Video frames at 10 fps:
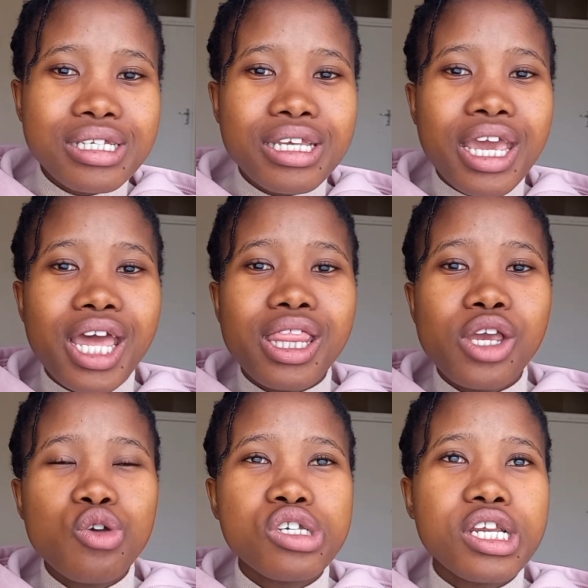hair, they
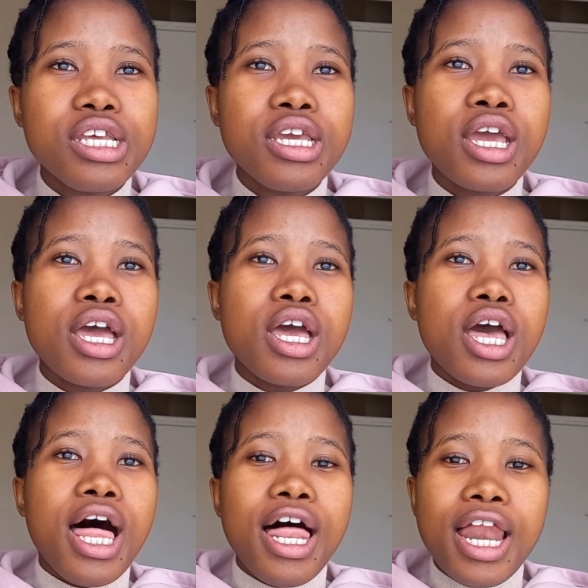usually
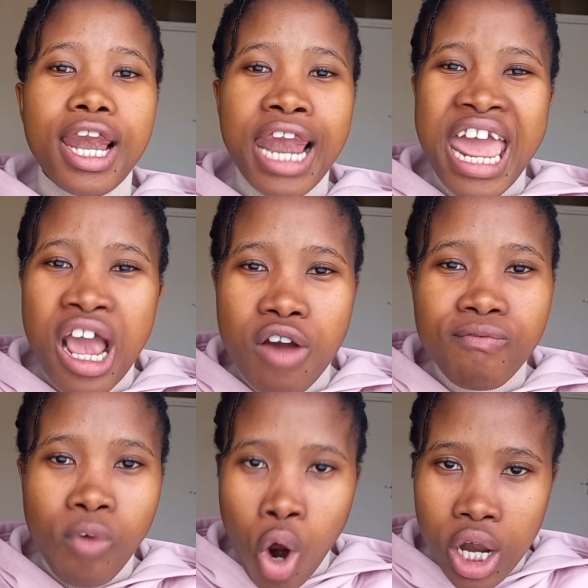lack
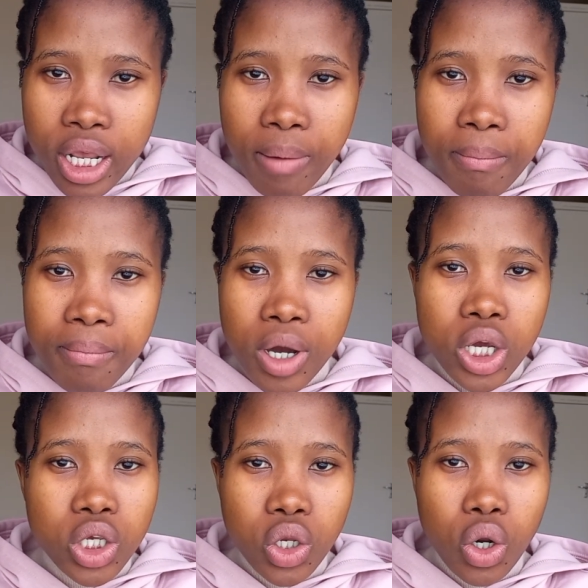volume,
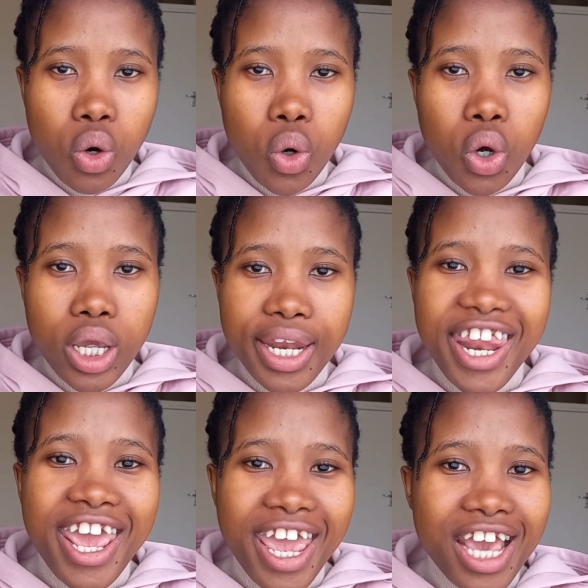in the
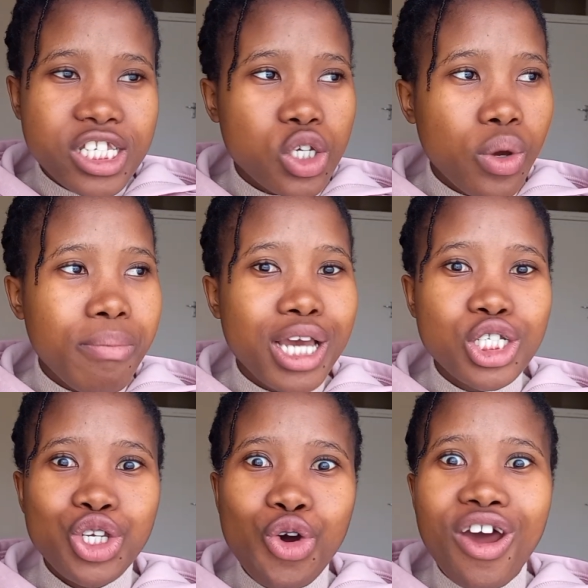hair. So imagine
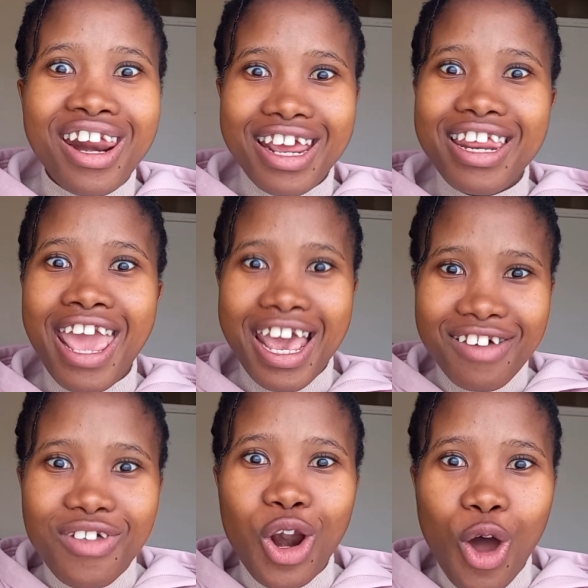you already have a
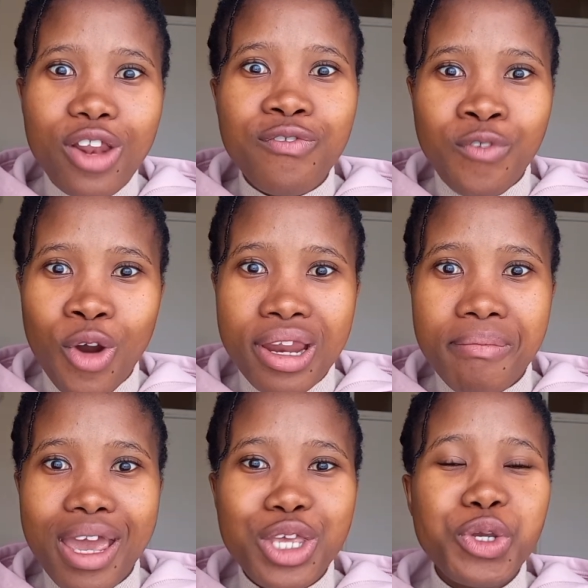lot of volume
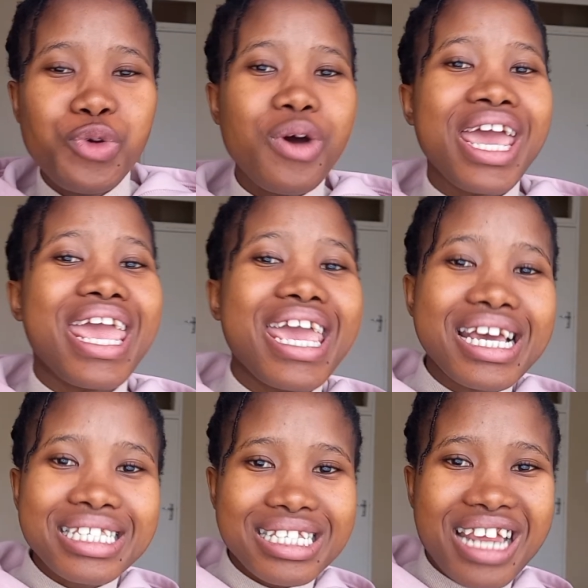and you do a
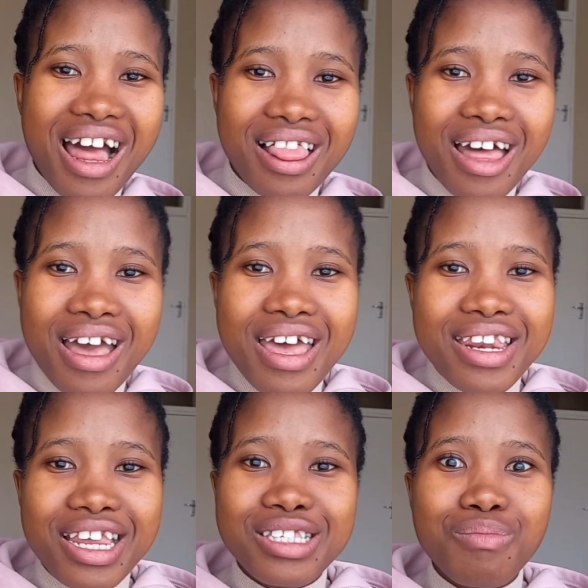hairstyle
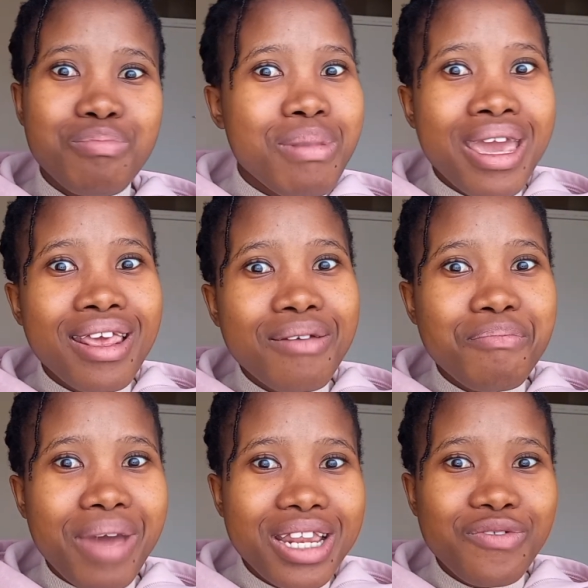that's
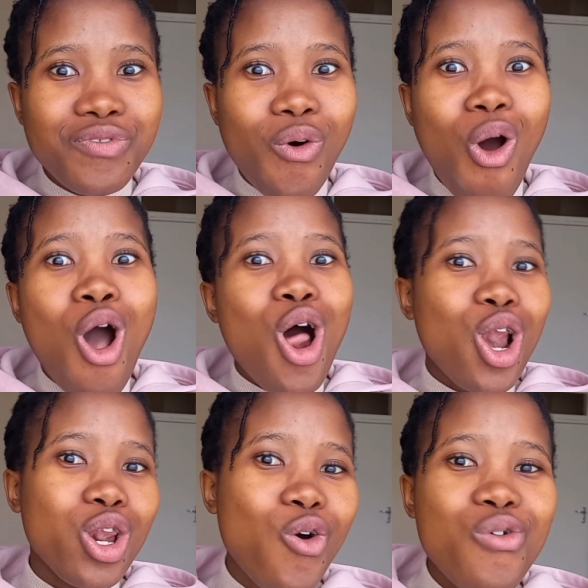meant for
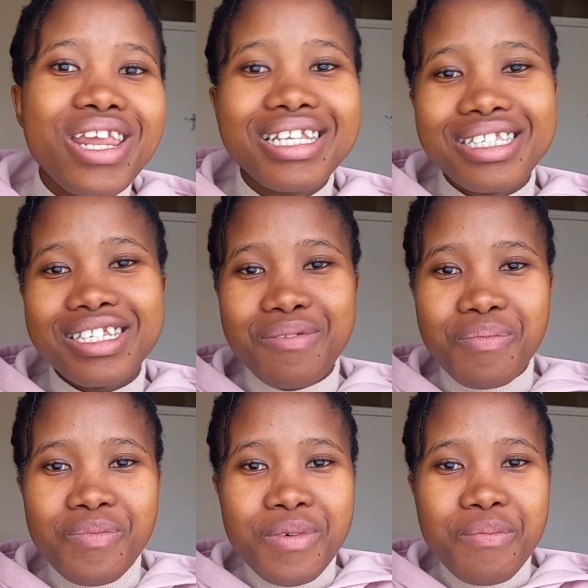low density
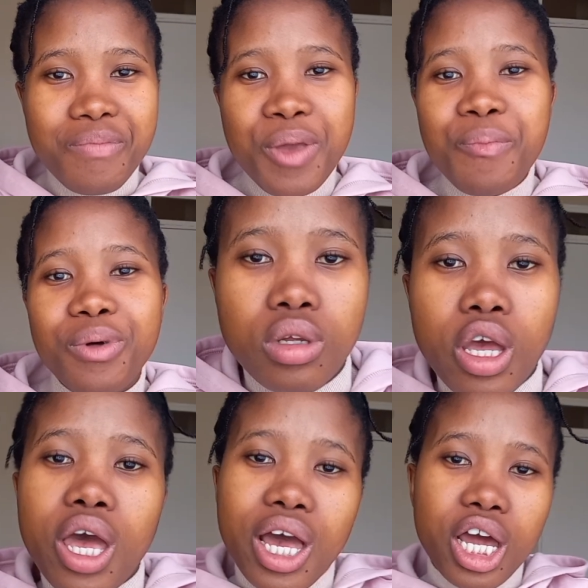people.
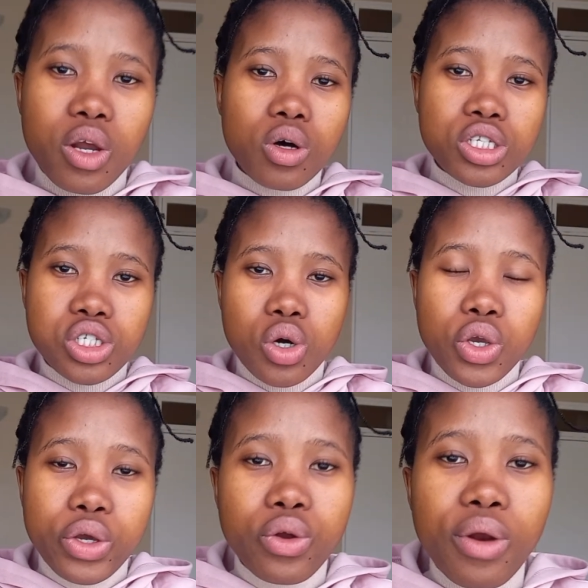And also,
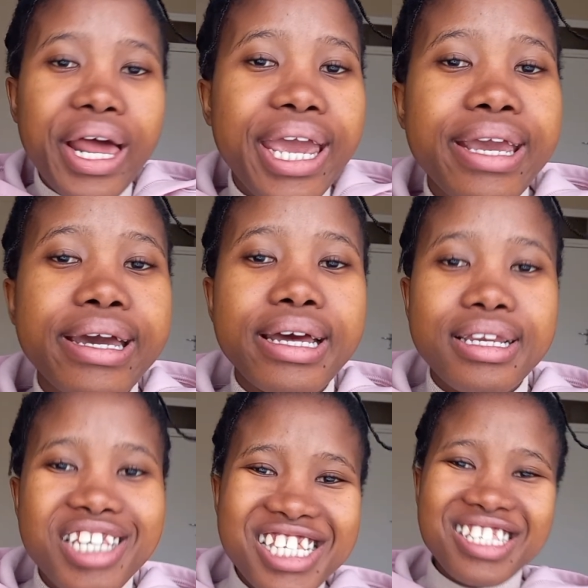like,
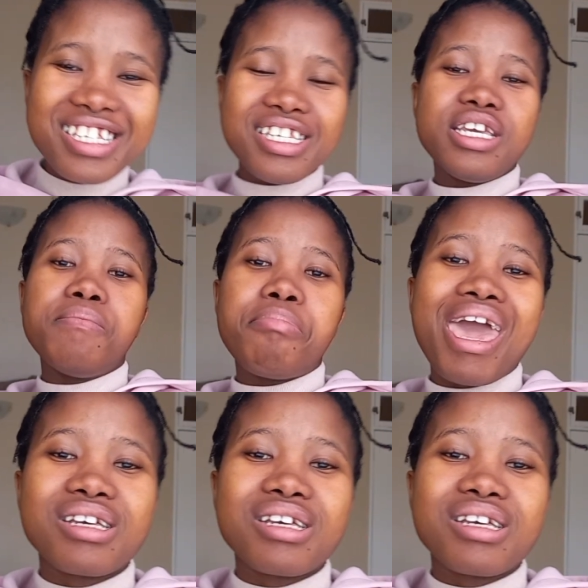density impacts the